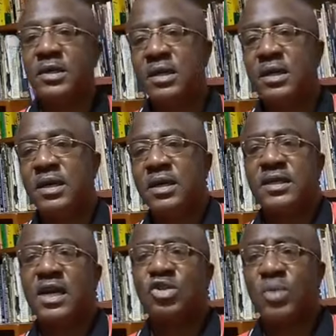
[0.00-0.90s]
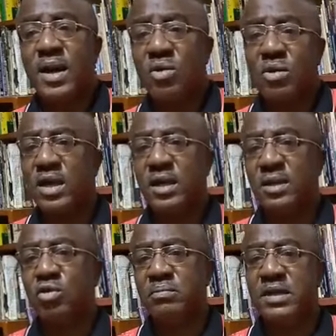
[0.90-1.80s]
It's actually okay
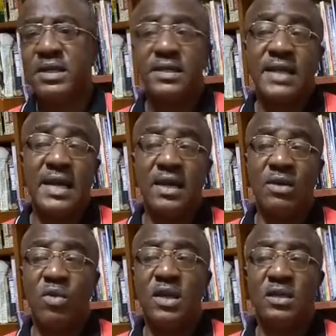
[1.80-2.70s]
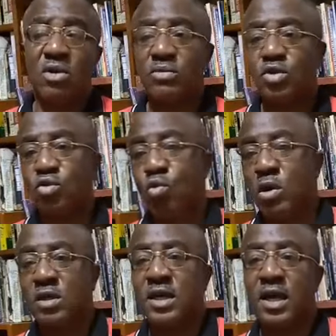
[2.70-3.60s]
to be discerning when it comes to
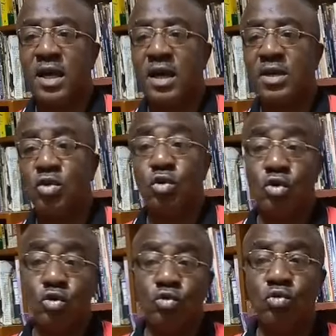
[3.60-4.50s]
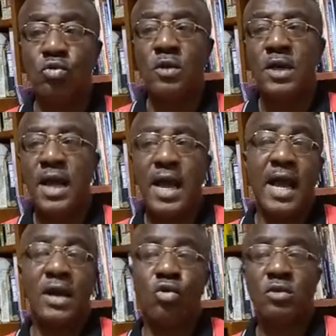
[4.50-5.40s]
what uh, you do and
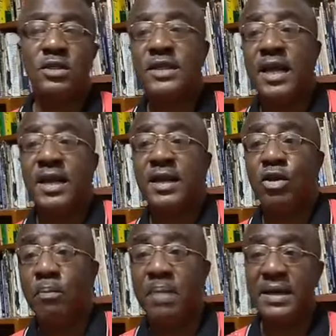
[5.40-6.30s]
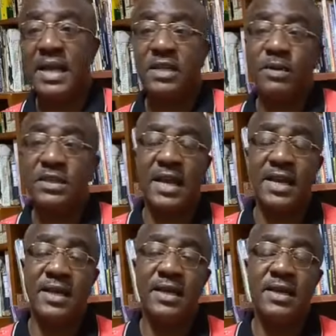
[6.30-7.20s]
don't tell your partner,
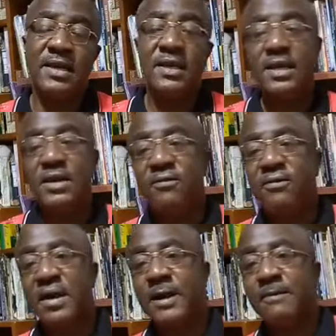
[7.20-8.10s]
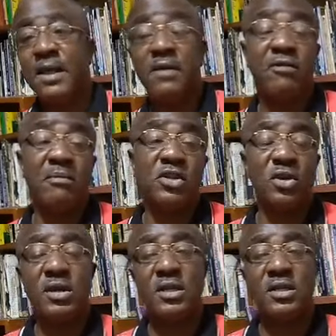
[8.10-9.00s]
especially if uh, the information
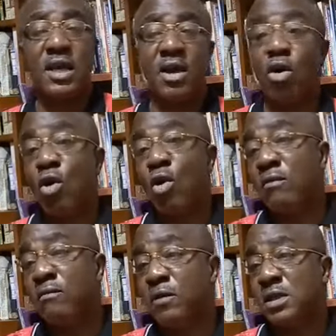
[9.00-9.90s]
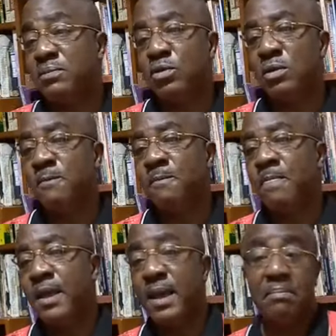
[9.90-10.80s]
is uh, uncomfortable,
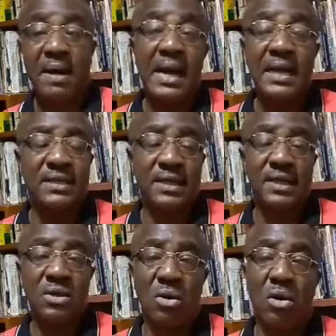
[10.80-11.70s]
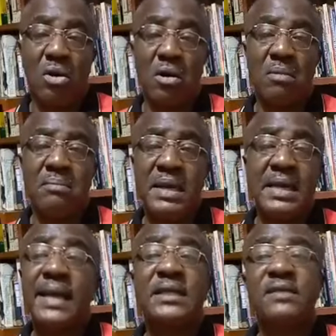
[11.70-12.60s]
embarrassing, or may
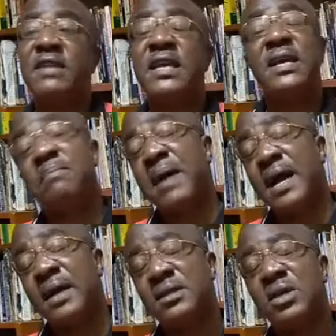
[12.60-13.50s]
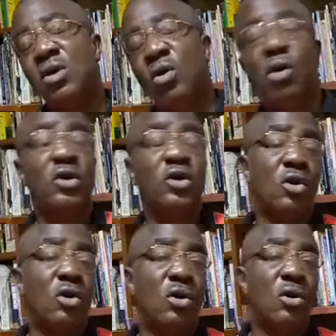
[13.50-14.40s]
negatively impact on
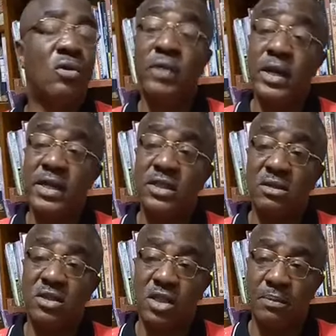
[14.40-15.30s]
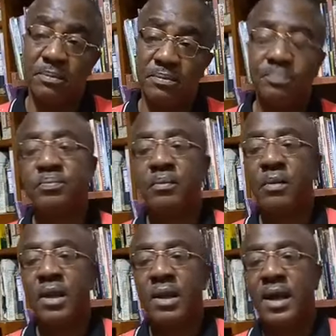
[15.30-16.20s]
your relationship.
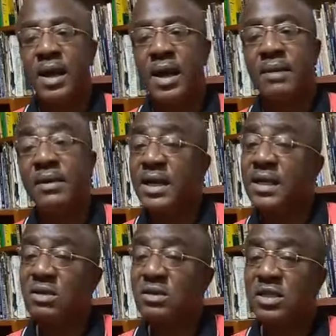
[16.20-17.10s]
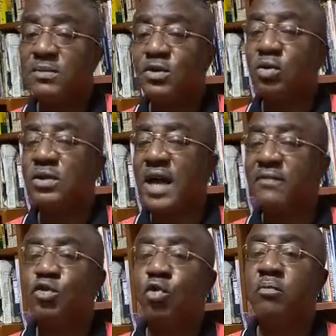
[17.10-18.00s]
Uh, relationships don't have
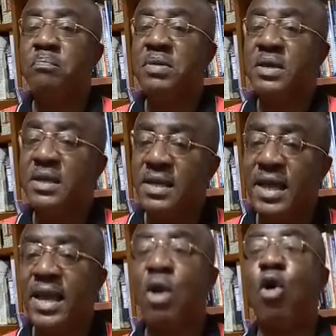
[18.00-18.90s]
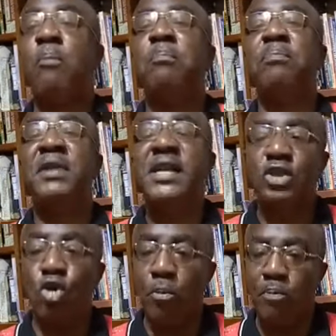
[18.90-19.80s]
to be a complete
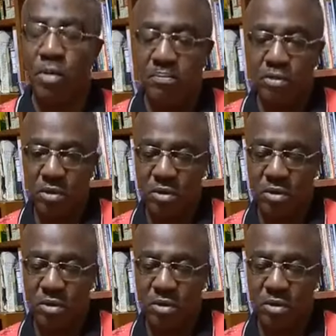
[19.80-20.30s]
open book.